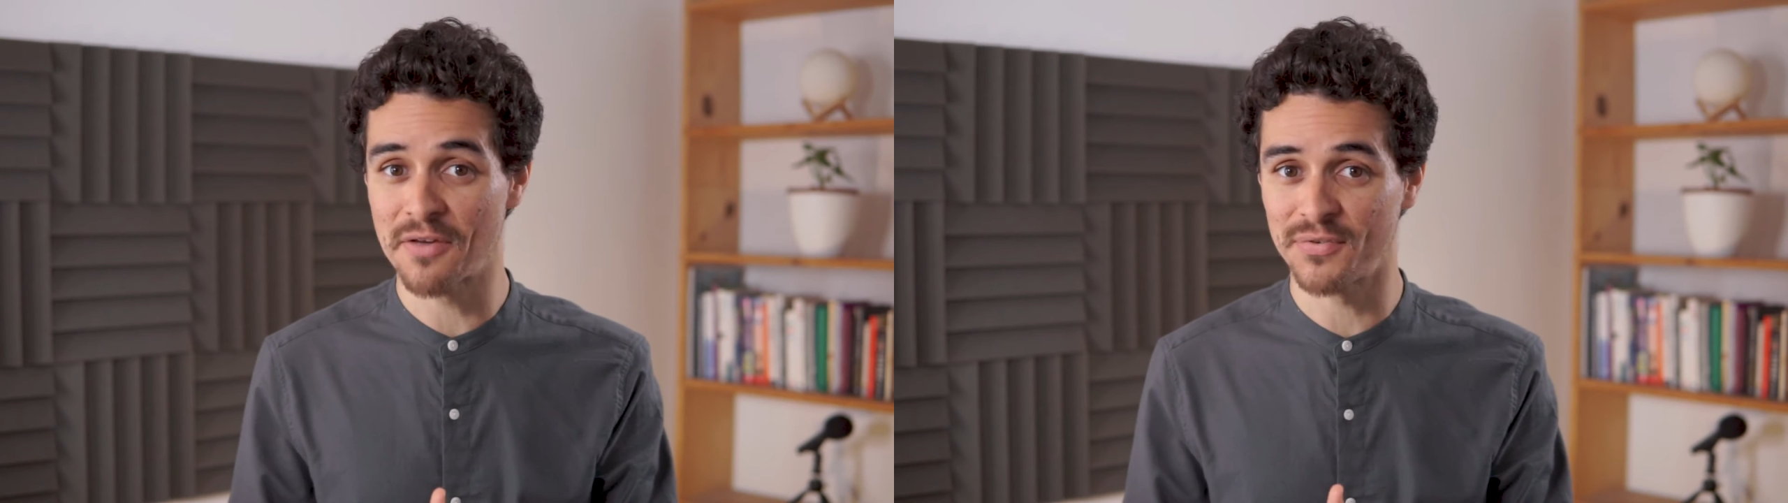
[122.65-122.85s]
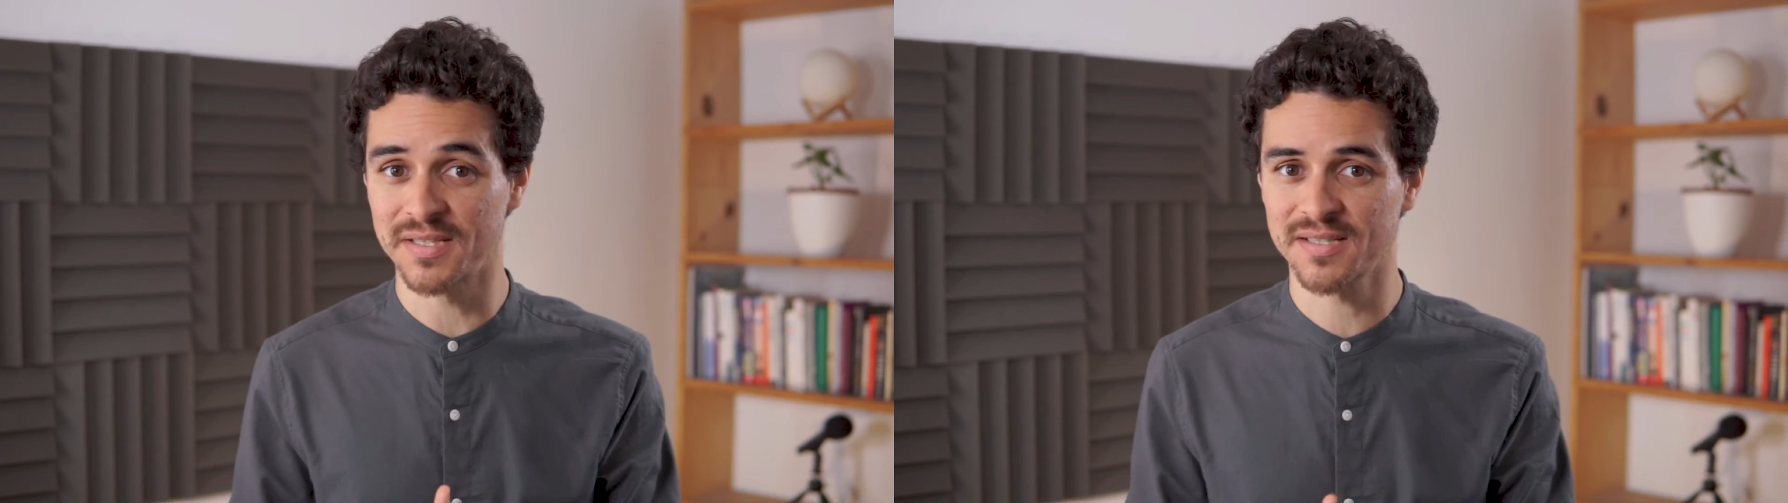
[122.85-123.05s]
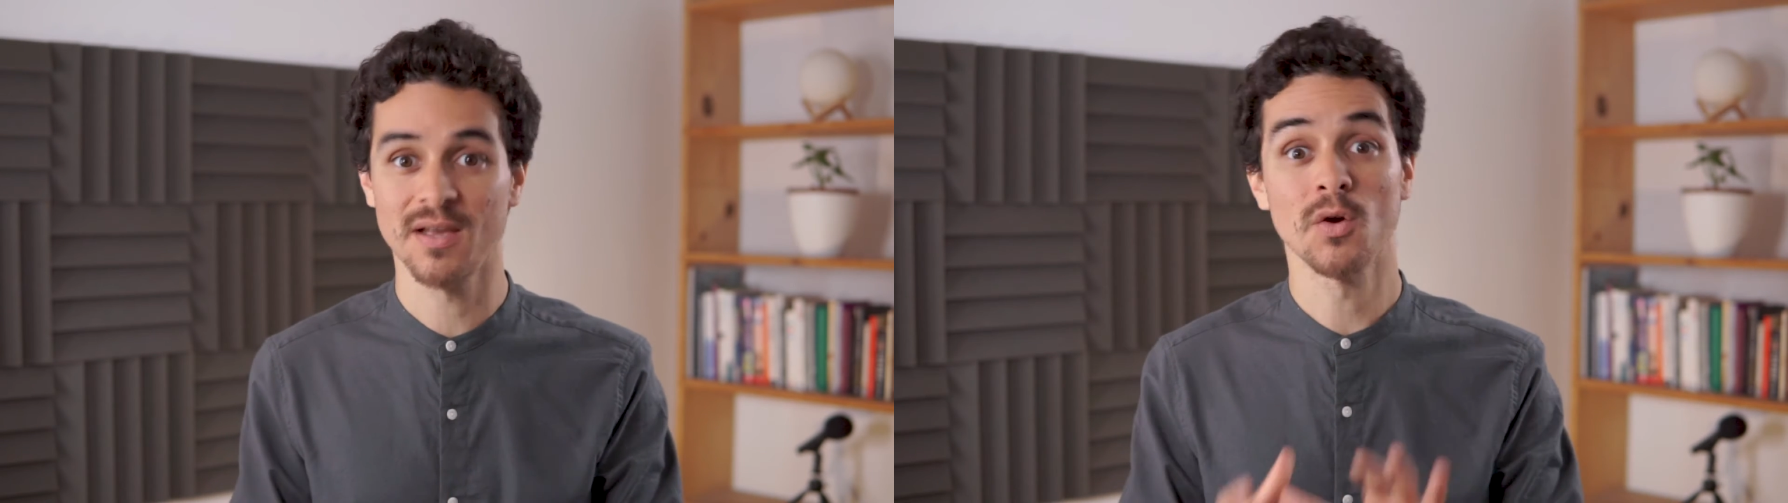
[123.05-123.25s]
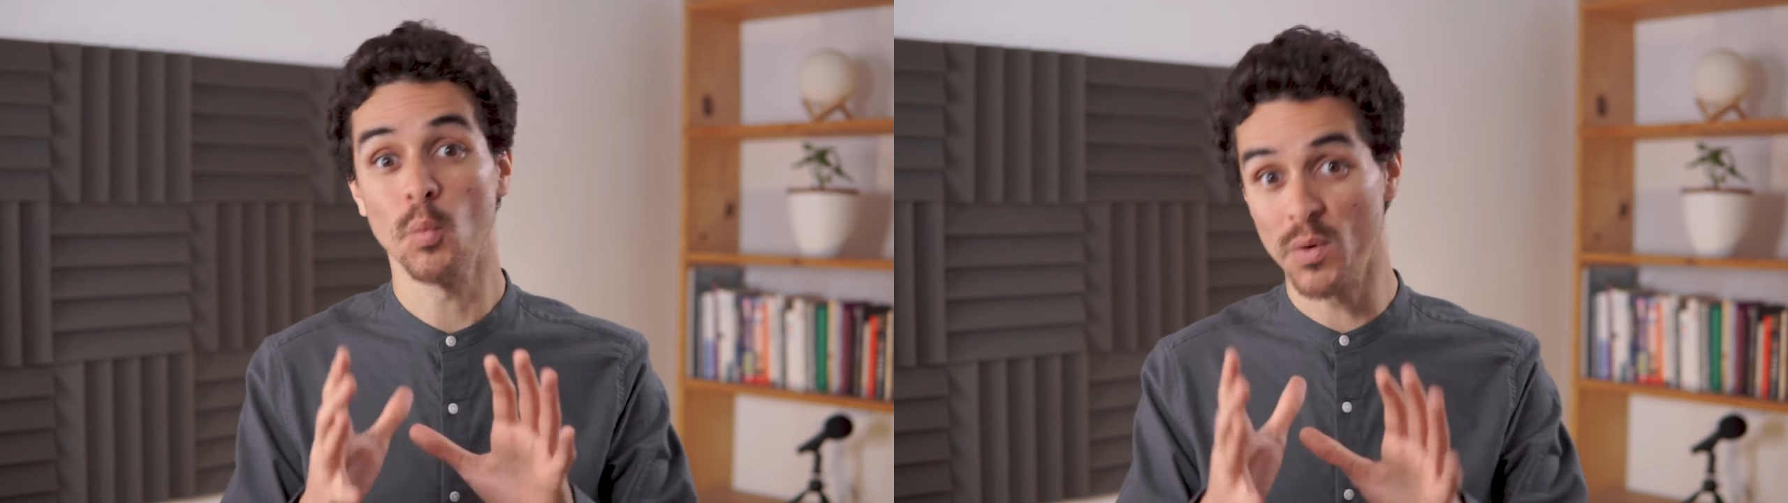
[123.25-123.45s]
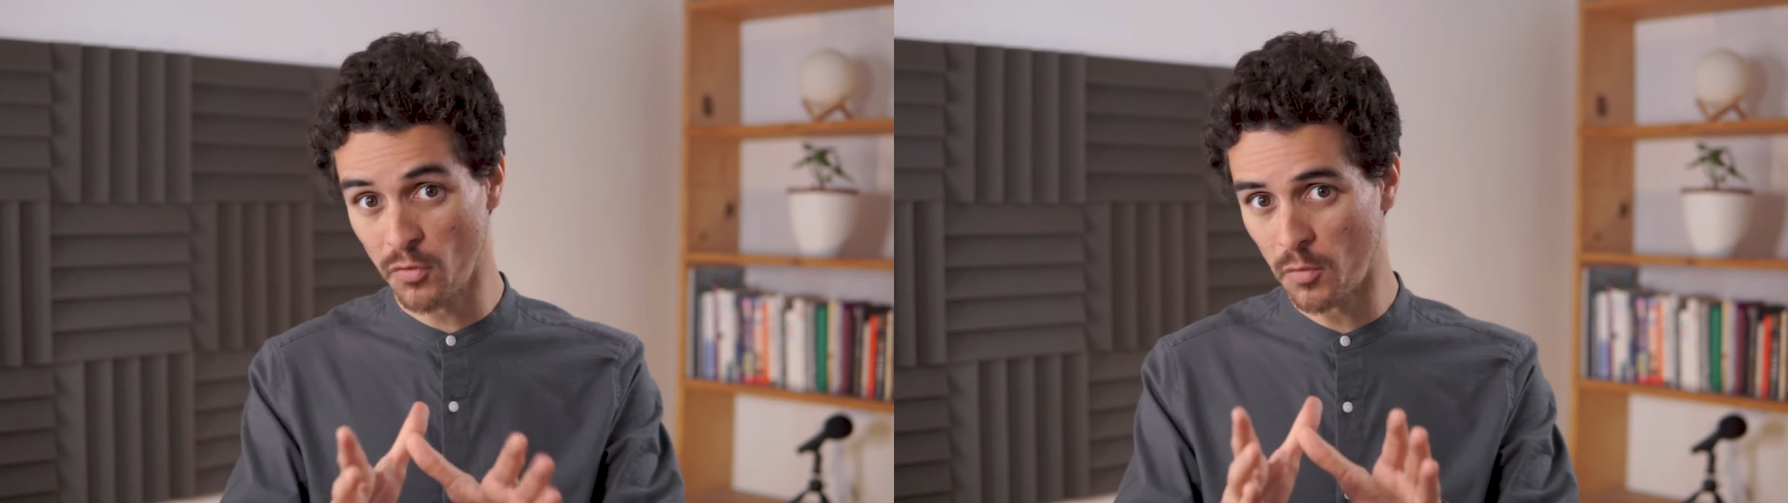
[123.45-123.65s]
efforts.
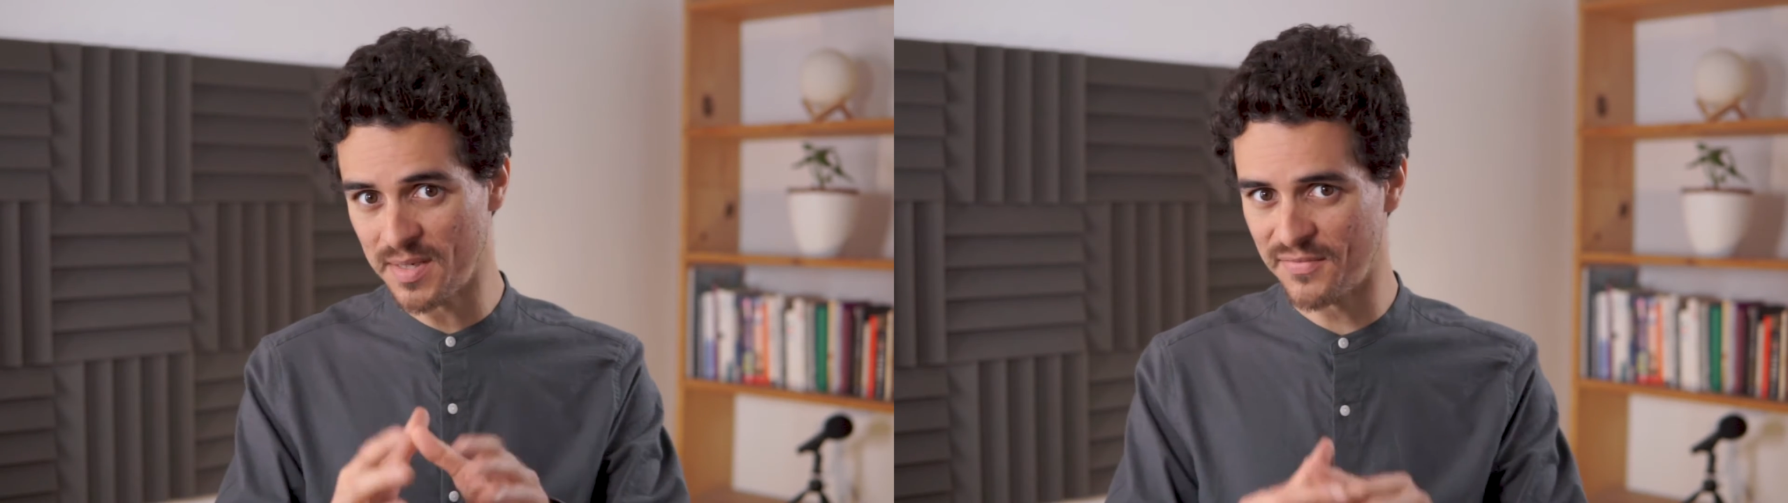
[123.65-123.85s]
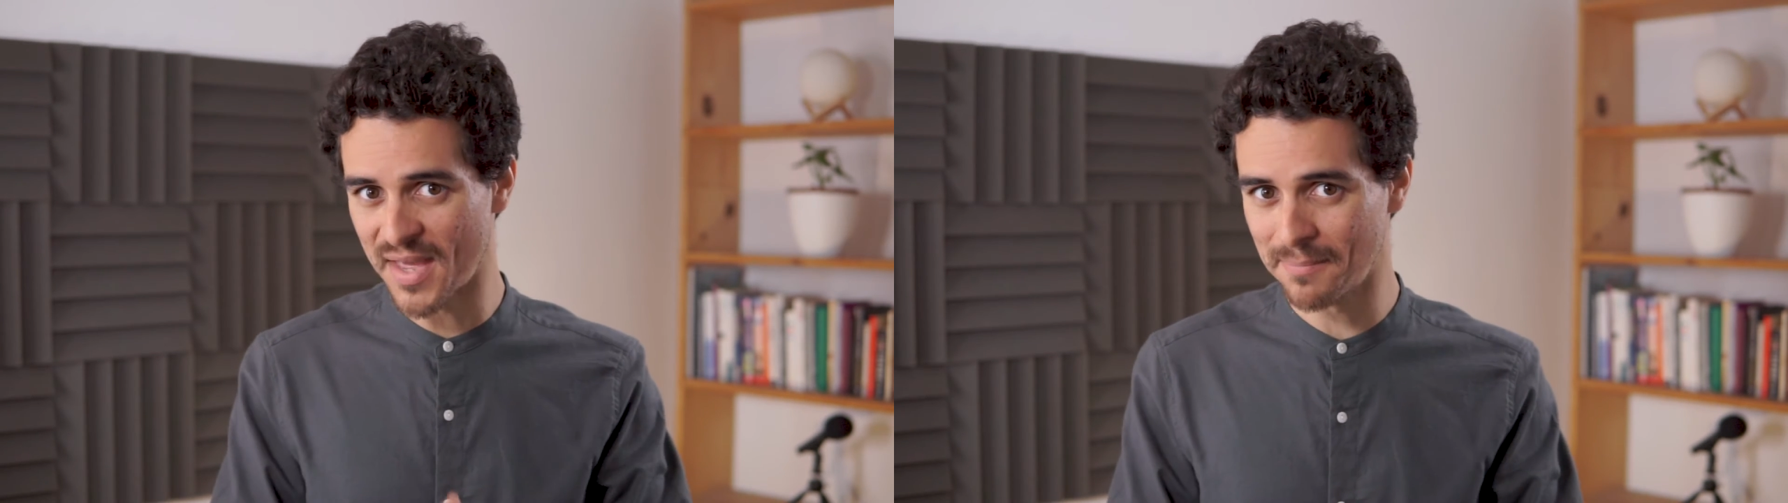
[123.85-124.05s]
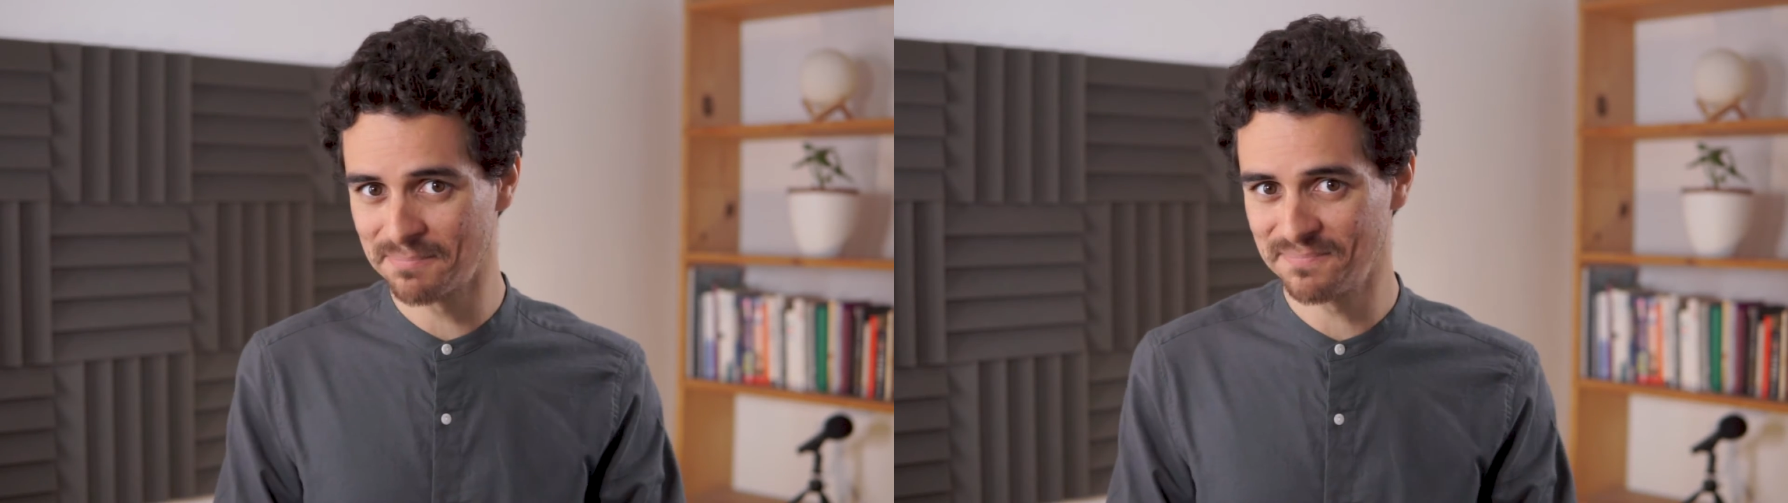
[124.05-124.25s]
We've all been there.